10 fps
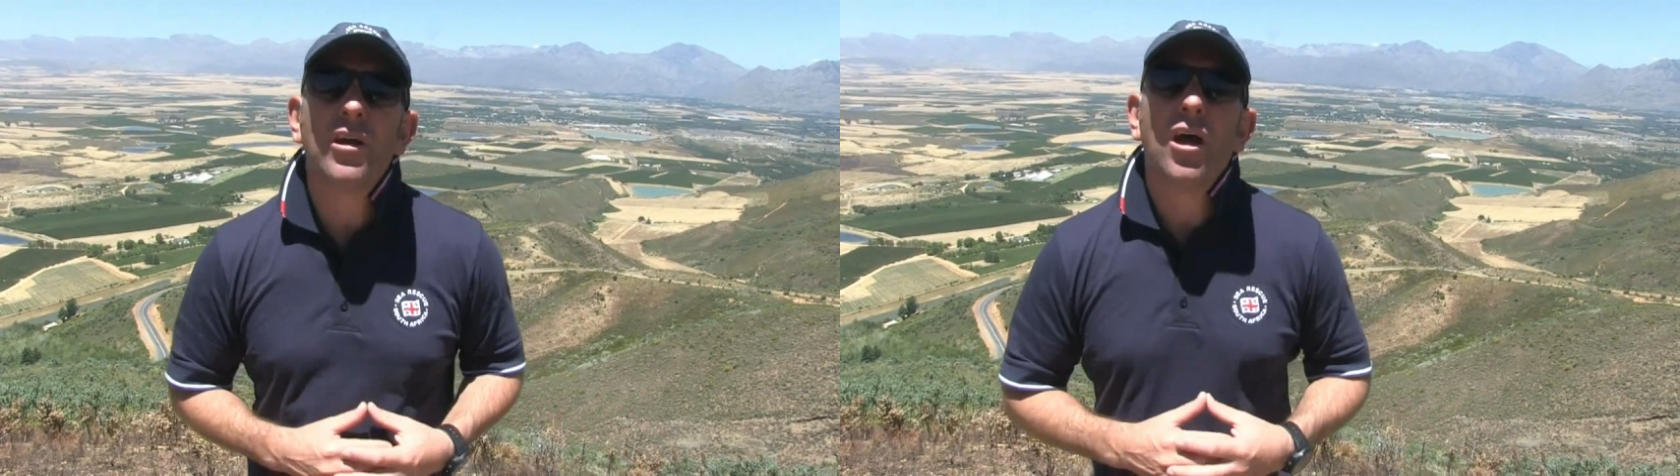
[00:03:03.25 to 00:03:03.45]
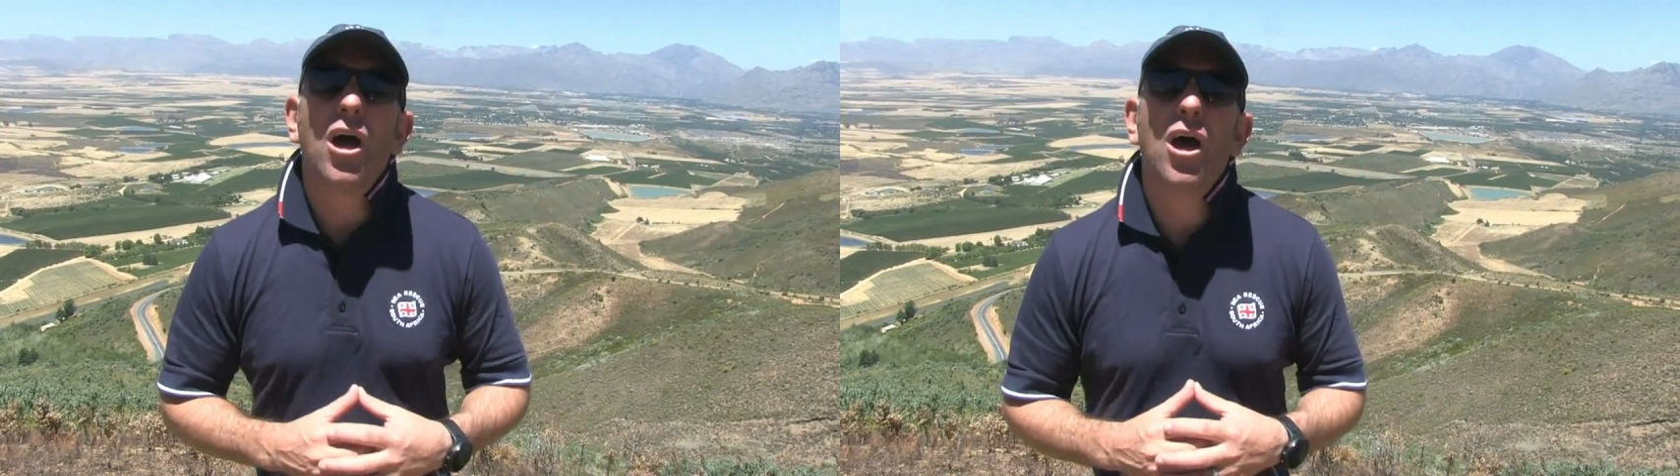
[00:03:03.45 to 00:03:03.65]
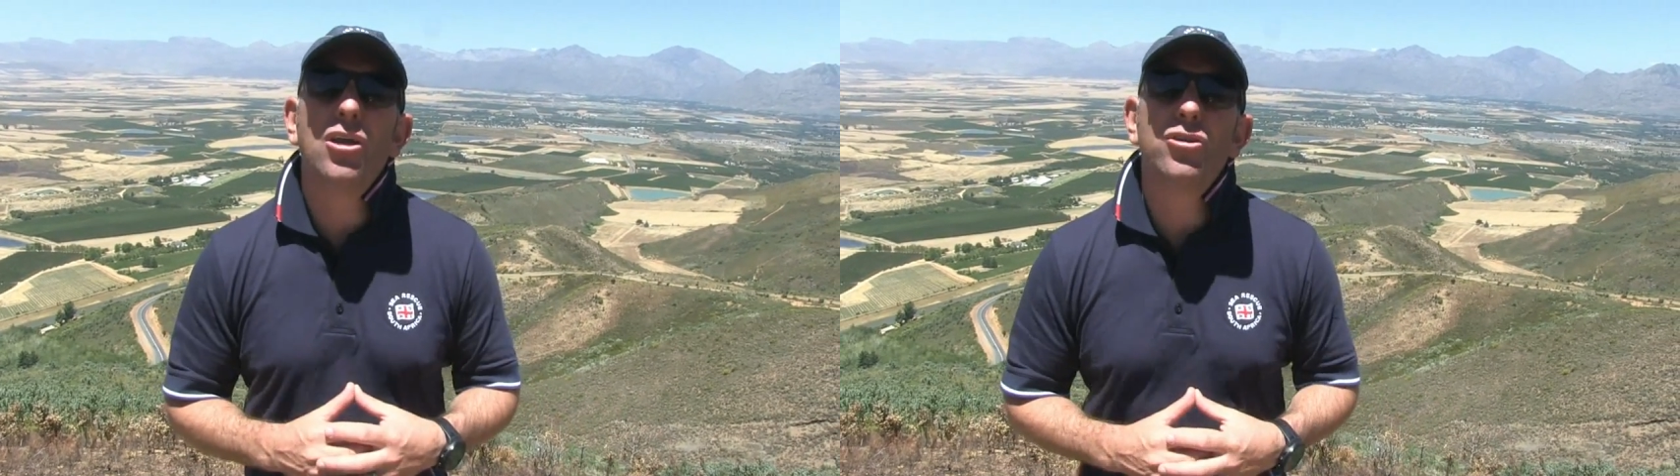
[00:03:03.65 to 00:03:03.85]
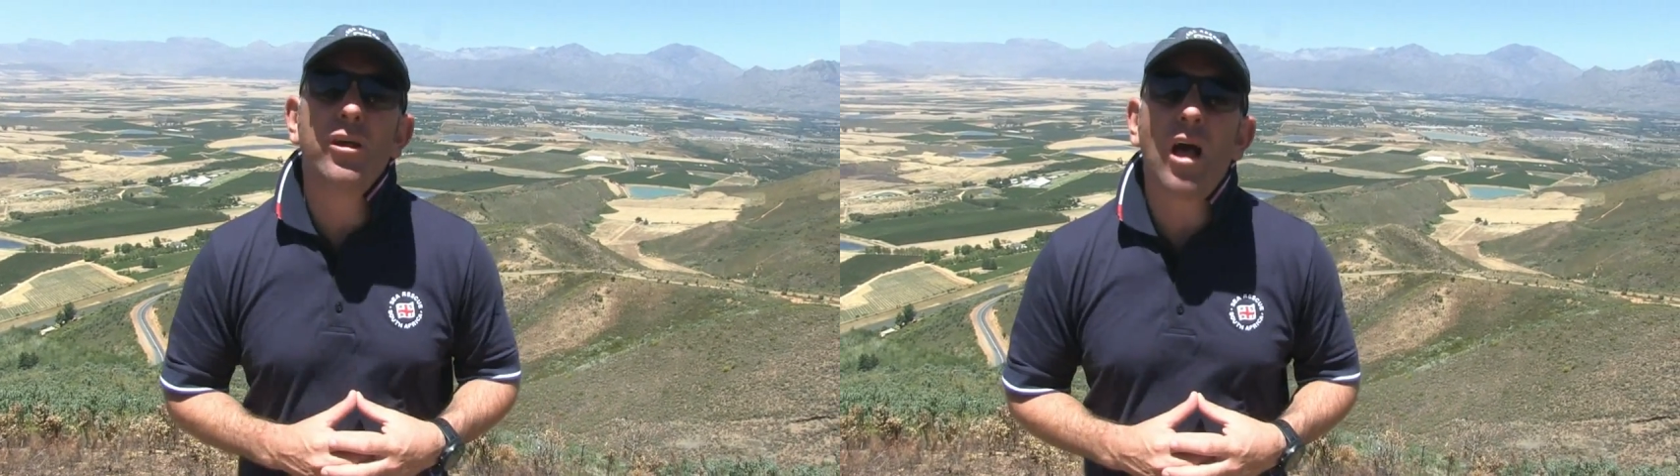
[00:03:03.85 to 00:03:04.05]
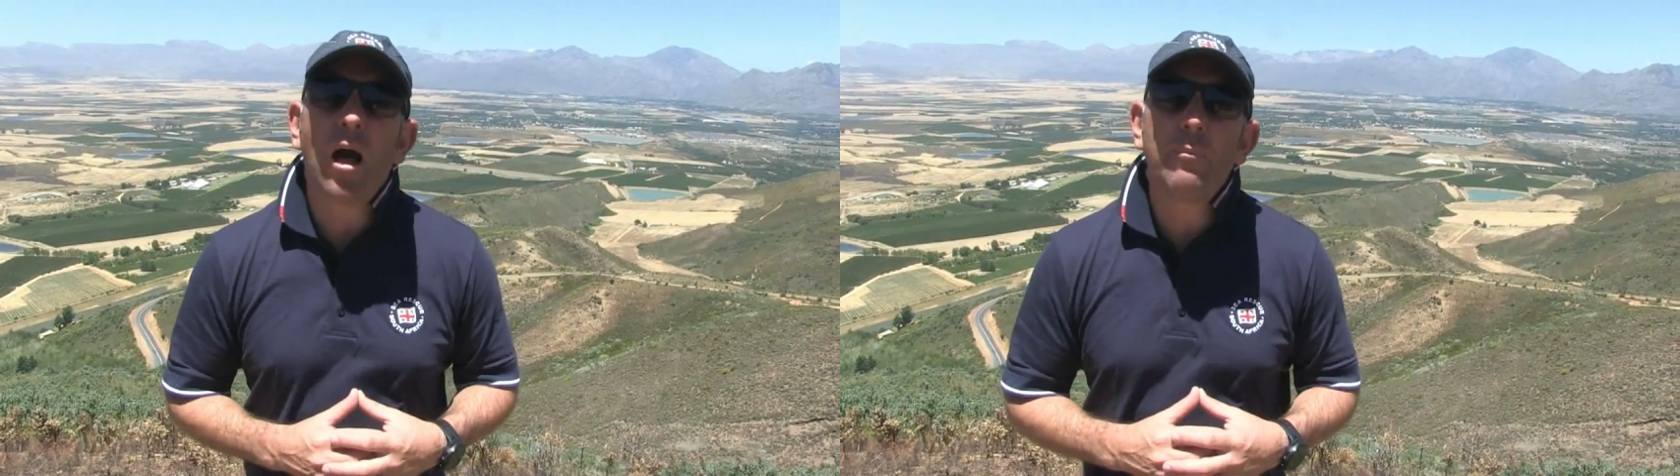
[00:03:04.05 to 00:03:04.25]

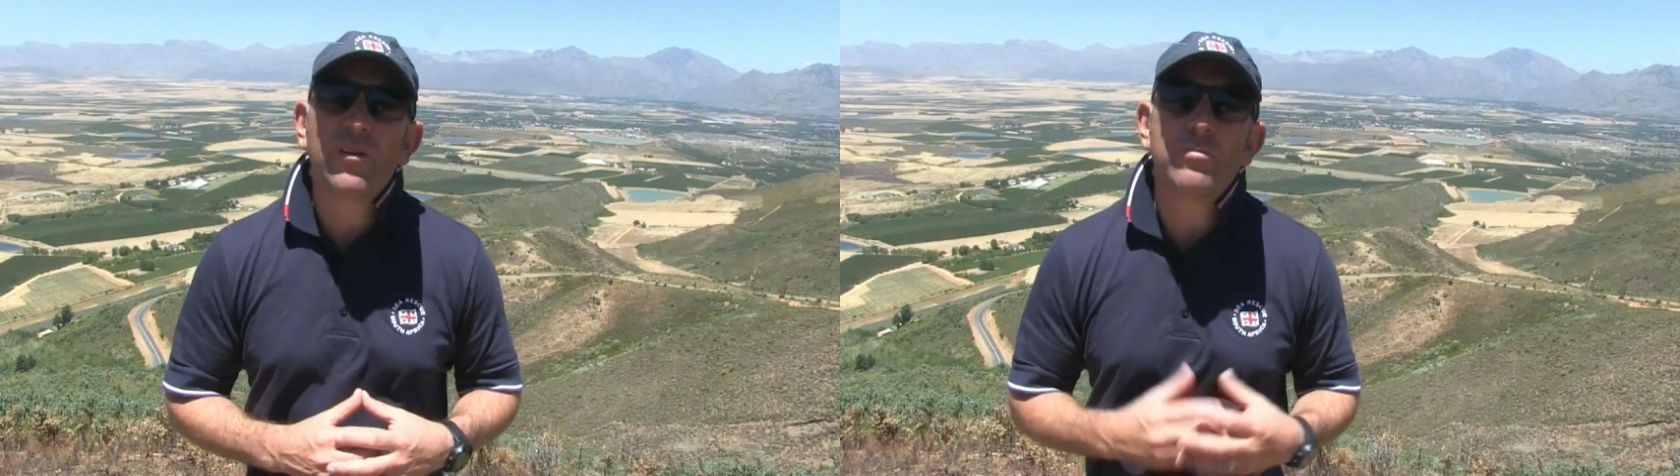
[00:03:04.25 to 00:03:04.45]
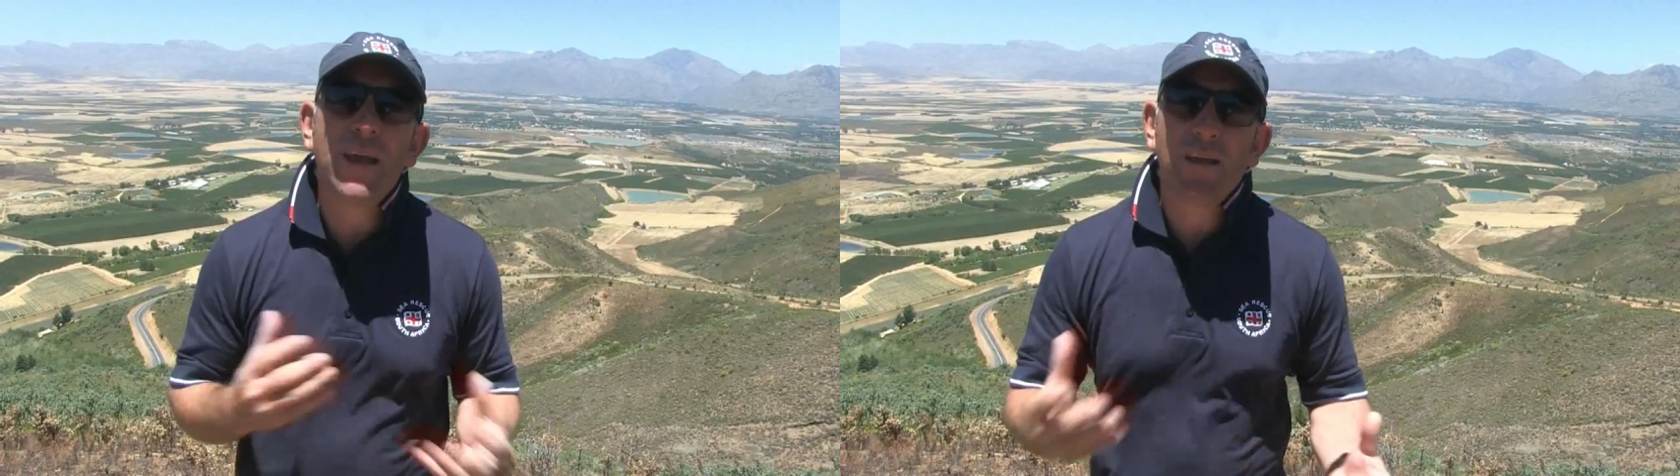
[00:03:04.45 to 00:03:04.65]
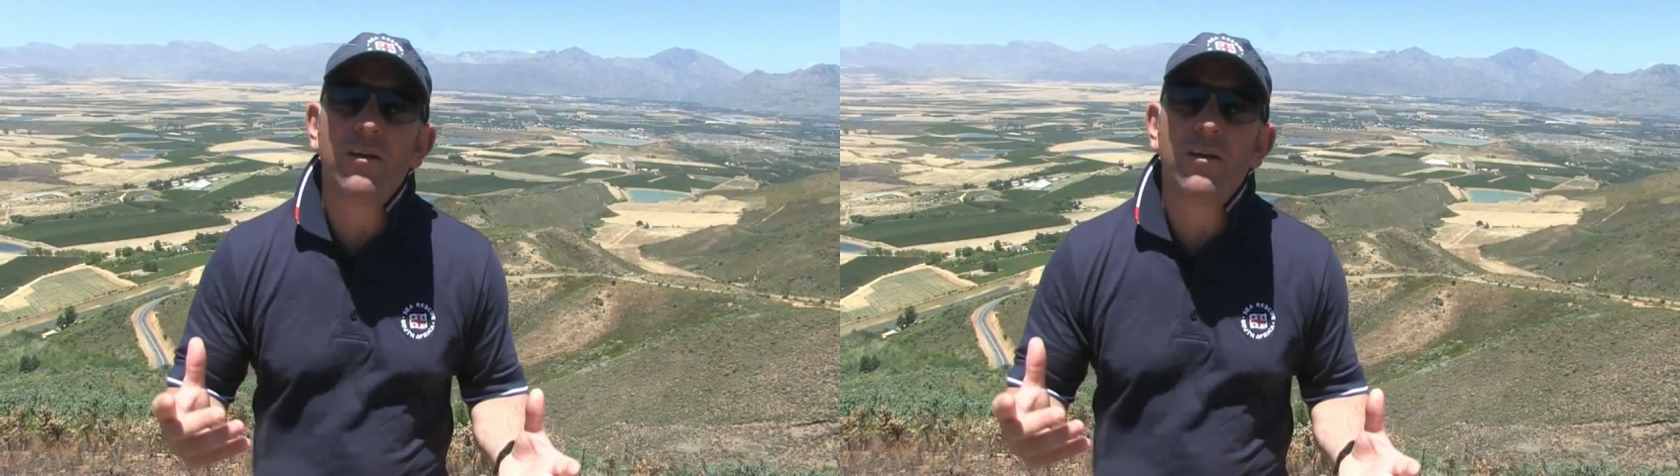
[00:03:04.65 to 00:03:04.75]
you're going to help us make a